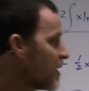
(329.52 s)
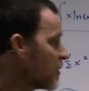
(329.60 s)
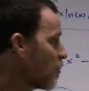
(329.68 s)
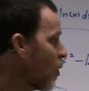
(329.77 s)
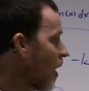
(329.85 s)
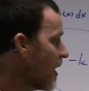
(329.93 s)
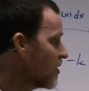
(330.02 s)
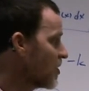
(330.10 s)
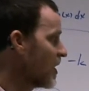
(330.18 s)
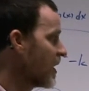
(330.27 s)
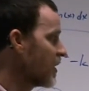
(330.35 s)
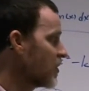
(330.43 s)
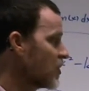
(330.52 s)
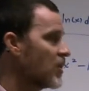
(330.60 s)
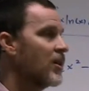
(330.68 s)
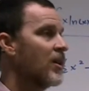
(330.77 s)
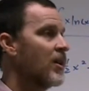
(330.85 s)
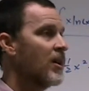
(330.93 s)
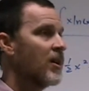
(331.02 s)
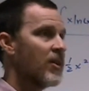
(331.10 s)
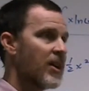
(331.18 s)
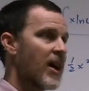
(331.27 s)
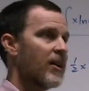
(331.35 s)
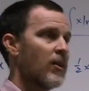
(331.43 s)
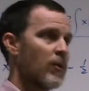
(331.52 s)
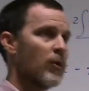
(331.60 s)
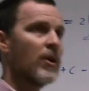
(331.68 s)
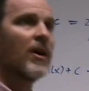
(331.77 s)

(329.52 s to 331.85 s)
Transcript: this process, then not only